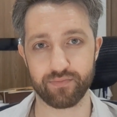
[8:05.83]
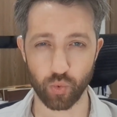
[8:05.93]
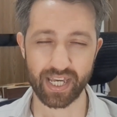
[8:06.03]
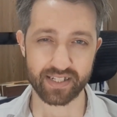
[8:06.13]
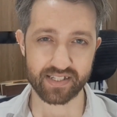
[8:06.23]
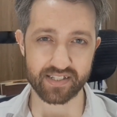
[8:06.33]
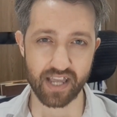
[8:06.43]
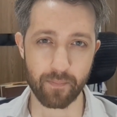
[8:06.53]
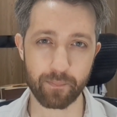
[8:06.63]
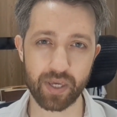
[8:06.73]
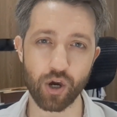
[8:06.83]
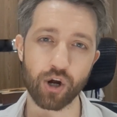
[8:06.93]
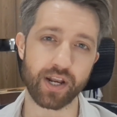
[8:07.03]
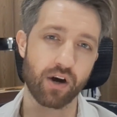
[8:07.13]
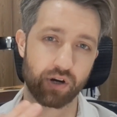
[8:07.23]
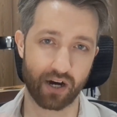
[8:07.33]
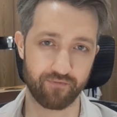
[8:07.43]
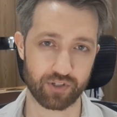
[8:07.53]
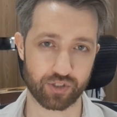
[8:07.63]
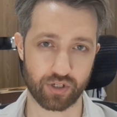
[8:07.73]
We can step beyond our
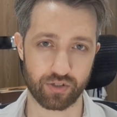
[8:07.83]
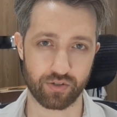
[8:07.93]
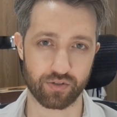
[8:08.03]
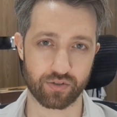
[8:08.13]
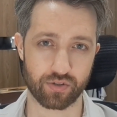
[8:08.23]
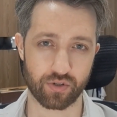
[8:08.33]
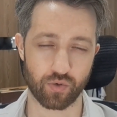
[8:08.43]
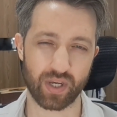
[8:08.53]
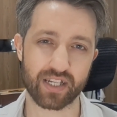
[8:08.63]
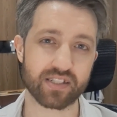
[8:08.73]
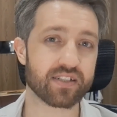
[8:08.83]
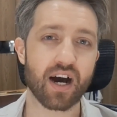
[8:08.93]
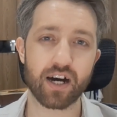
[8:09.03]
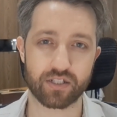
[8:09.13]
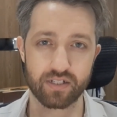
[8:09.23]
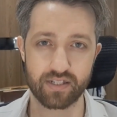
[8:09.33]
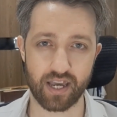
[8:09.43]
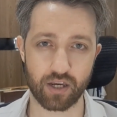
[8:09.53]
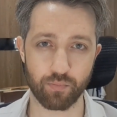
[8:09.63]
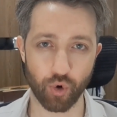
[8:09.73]
comfort zones. We can start to
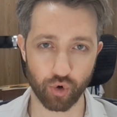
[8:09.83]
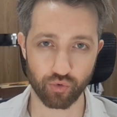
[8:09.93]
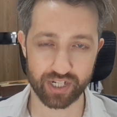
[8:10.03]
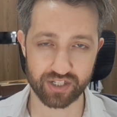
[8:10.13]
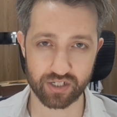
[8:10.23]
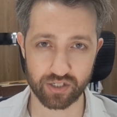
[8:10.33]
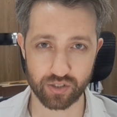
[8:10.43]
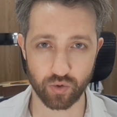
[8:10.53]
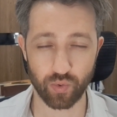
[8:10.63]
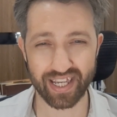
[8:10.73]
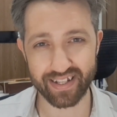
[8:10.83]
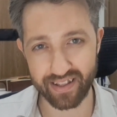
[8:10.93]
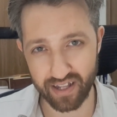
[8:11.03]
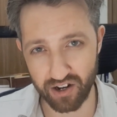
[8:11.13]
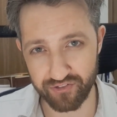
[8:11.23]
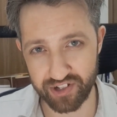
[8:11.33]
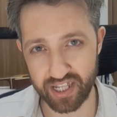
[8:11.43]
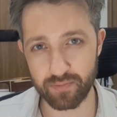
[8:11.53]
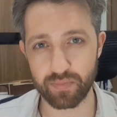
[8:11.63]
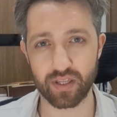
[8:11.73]
take more risks. We can love
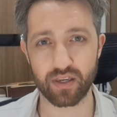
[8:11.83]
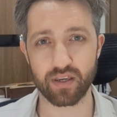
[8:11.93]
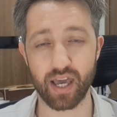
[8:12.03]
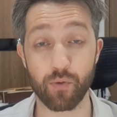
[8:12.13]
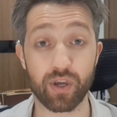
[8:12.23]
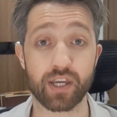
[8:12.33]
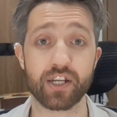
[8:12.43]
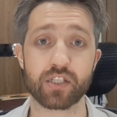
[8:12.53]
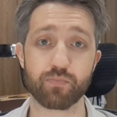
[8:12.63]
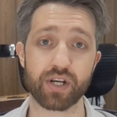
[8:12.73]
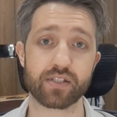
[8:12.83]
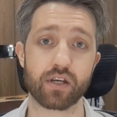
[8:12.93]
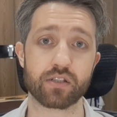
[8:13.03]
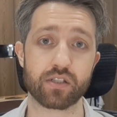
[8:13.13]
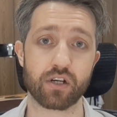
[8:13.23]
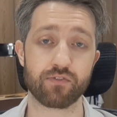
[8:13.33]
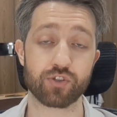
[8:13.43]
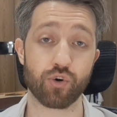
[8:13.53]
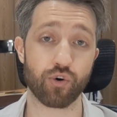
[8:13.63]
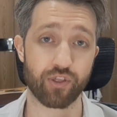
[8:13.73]
deeply and we can express ourselves
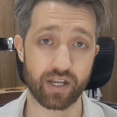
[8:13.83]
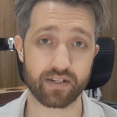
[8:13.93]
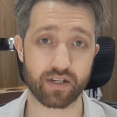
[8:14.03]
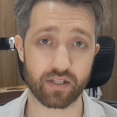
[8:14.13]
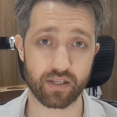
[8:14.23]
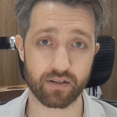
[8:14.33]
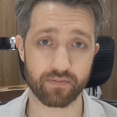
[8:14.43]
authentically.